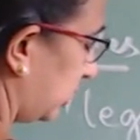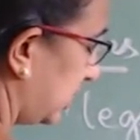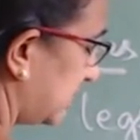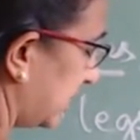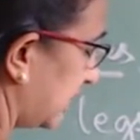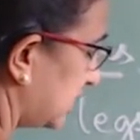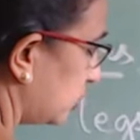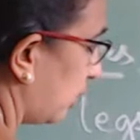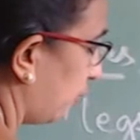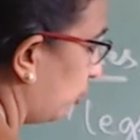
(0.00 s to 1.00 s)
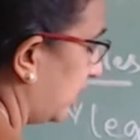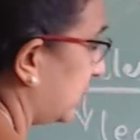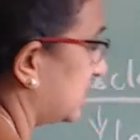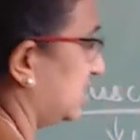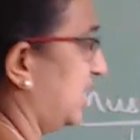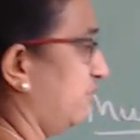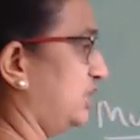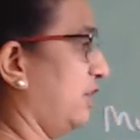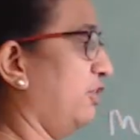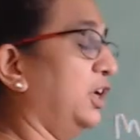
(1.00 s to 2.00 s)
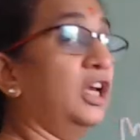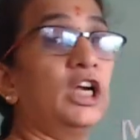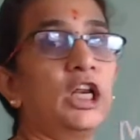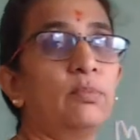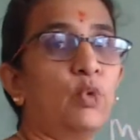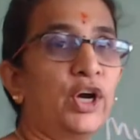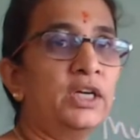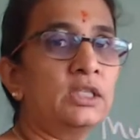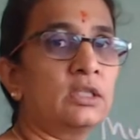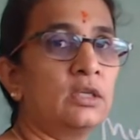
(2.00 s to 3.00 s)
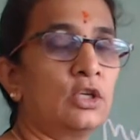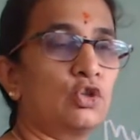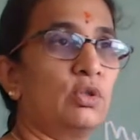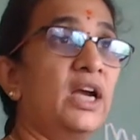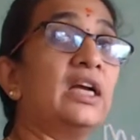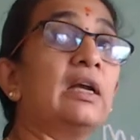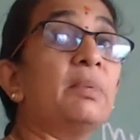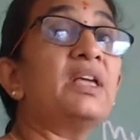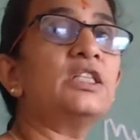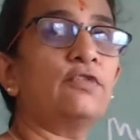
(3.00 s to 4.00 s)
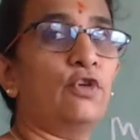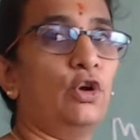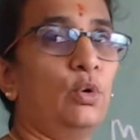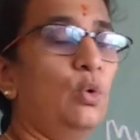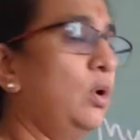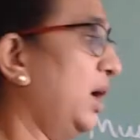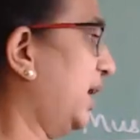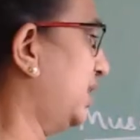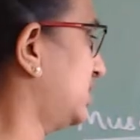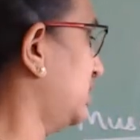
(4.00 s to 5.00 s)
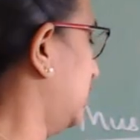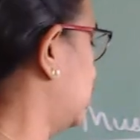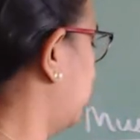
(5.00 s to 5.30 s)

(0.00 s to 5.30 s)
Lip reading: These things you have to understand, which I have written it in 10 points, so that it will be easy for you to understand.